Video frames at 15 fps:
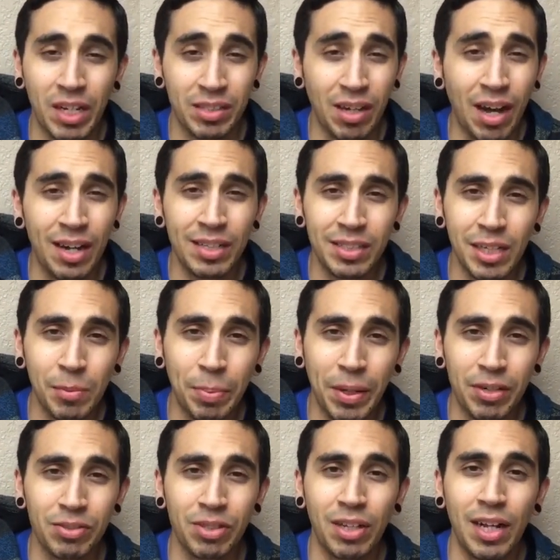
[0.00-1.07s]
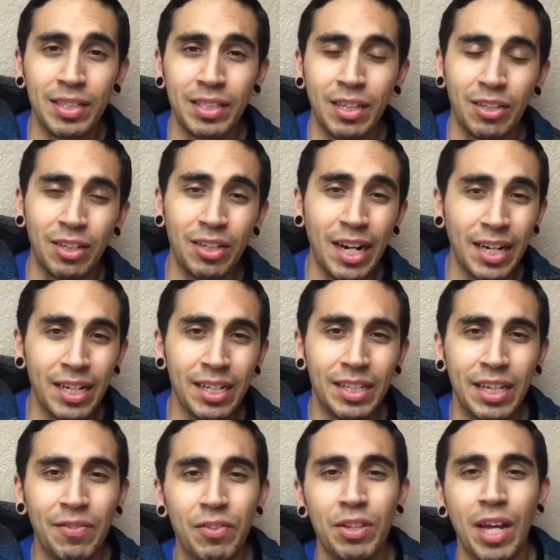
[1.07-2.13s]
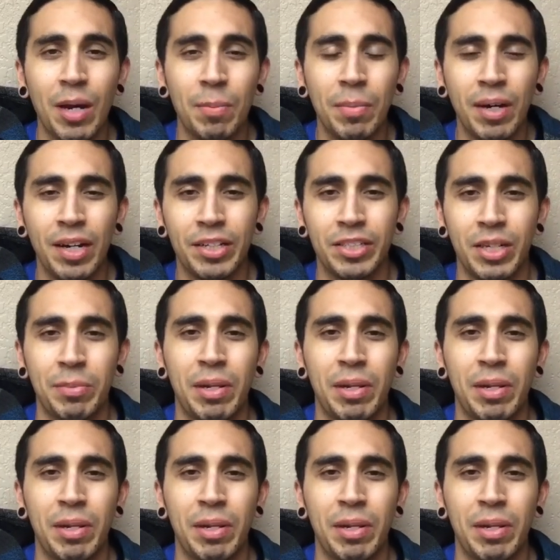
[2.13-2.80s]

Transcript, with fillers: Because honestly, Plato's Closet, they're not gonna give you that much.